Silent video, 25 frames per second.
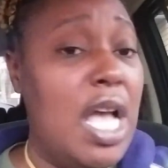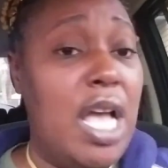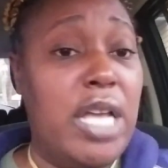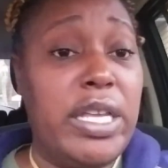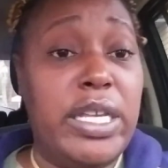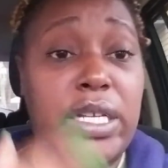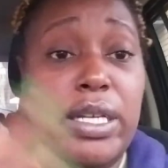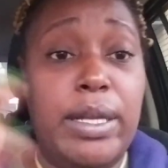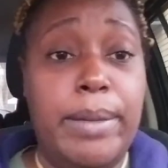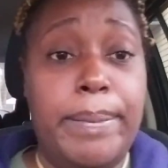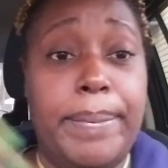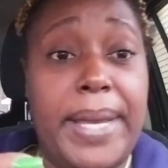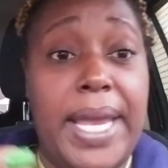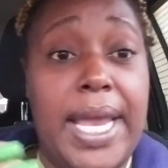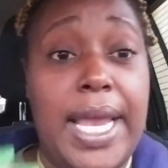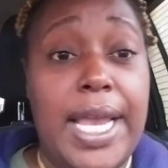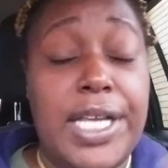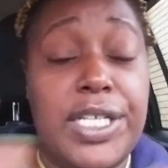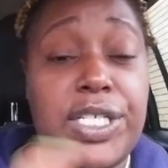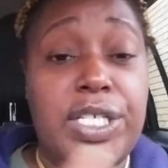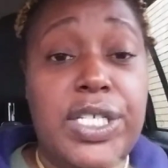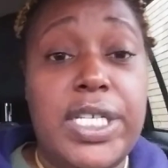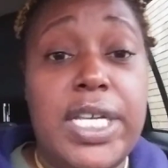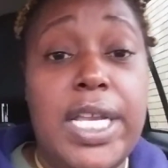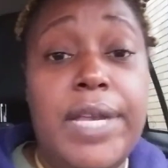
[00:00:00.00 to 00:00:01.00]
all your little
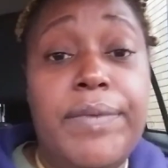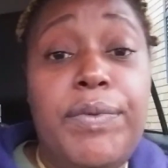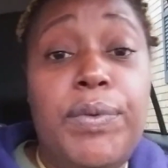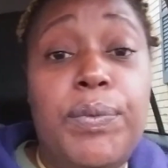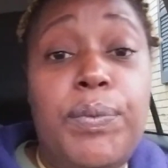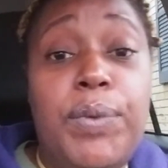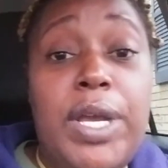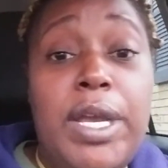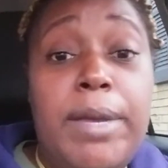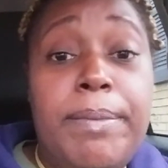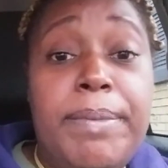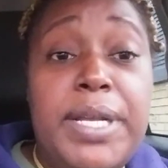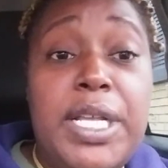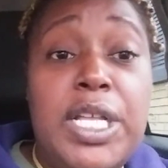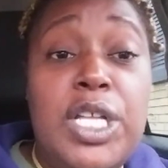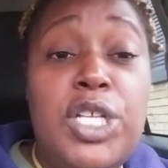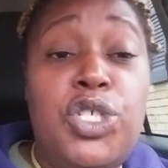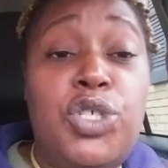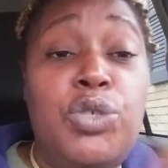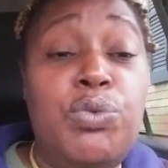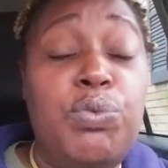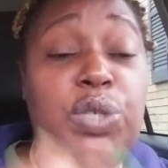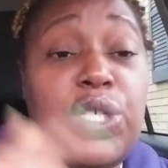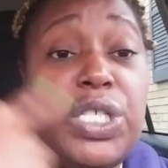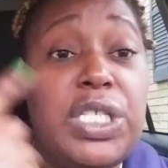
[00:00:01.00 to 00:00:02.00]
passion everywhere
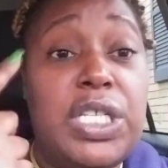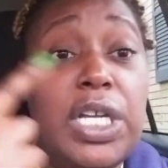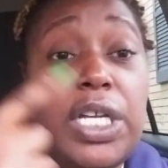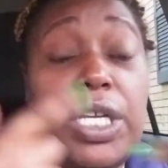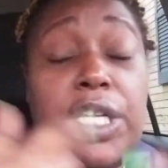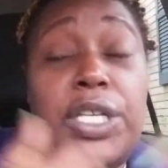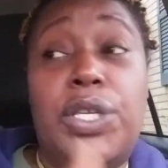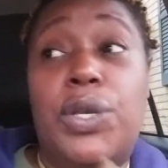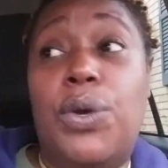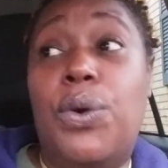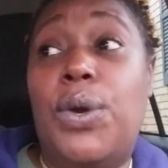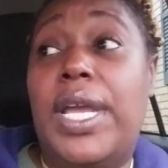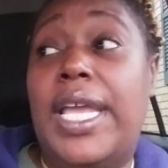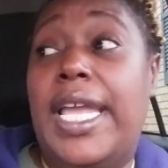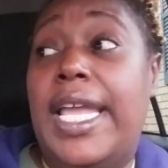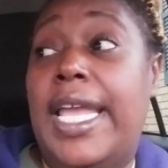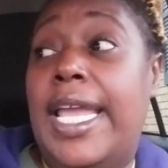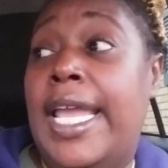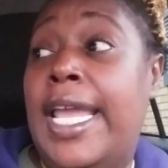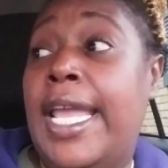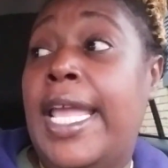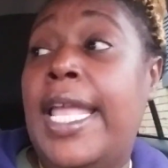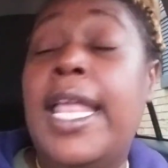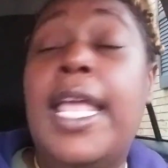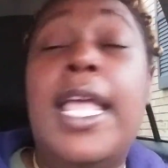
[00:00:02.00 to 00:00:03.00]
because you were stuck in your
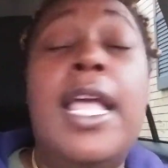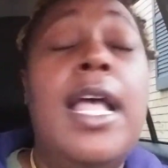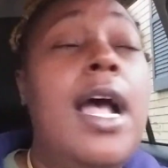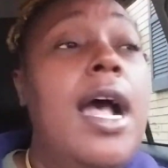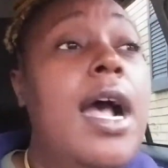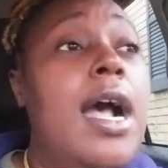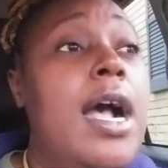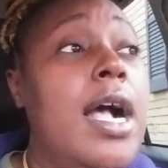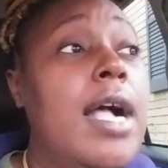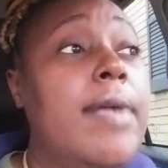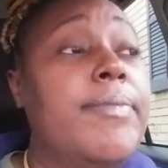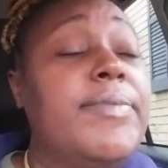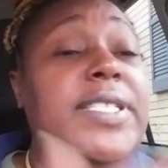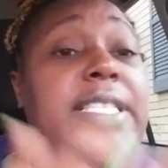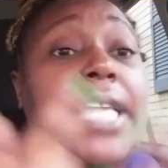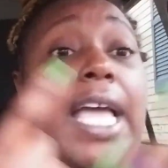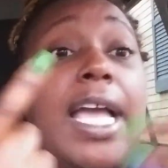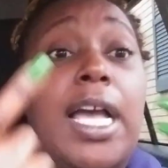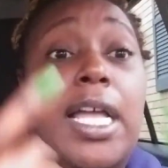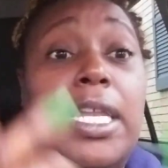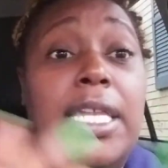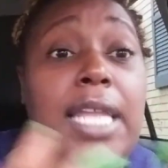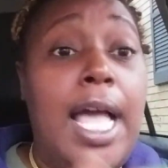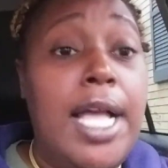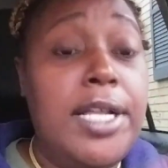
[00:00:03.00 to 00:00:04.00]
head um,
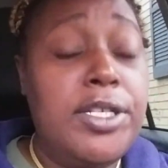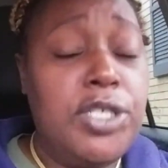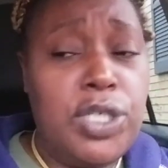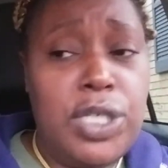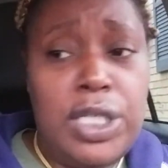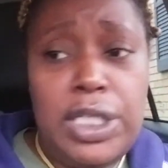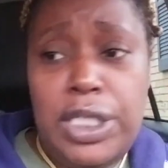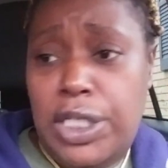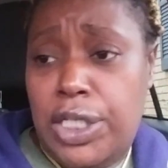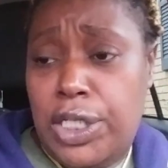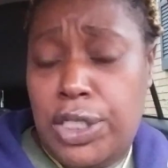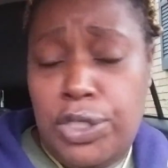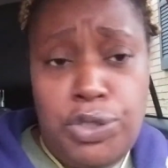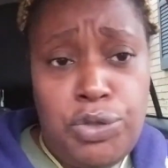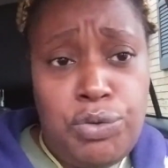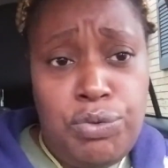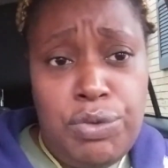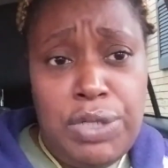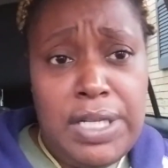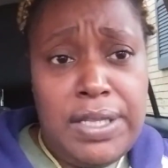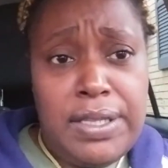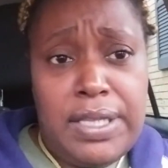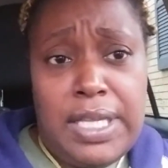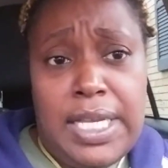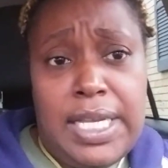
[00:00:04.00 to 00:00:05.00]
psychologically that you
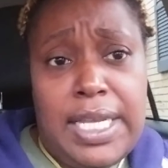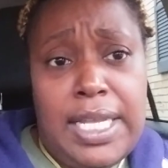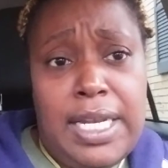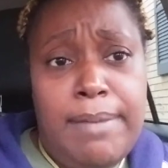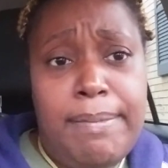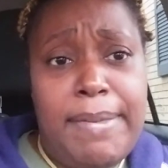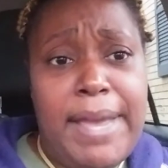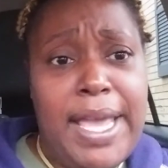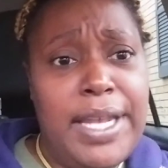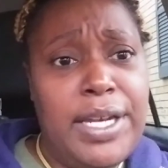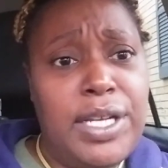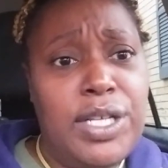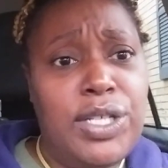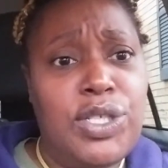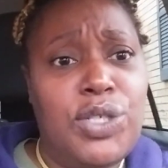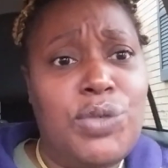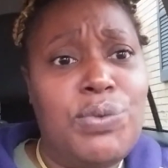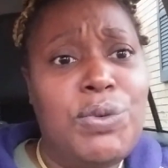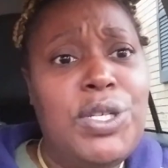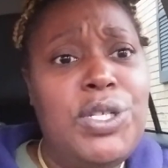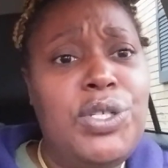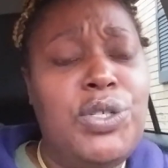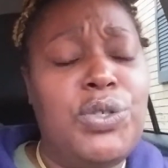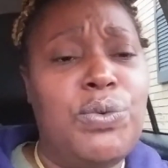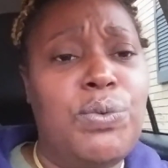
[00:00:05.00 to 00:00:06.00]
didn't think anybody could
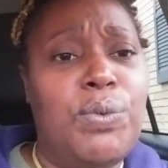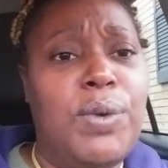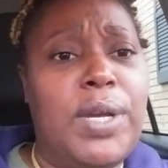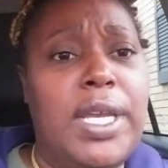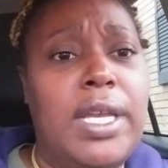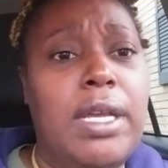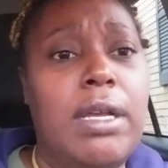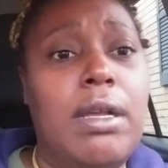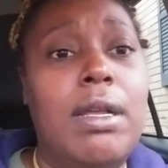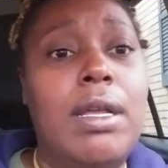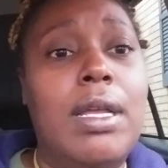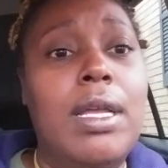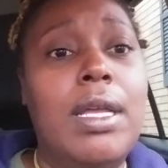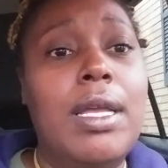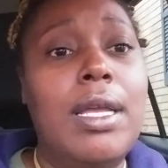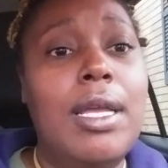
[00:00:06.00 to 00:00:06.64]
treat you well.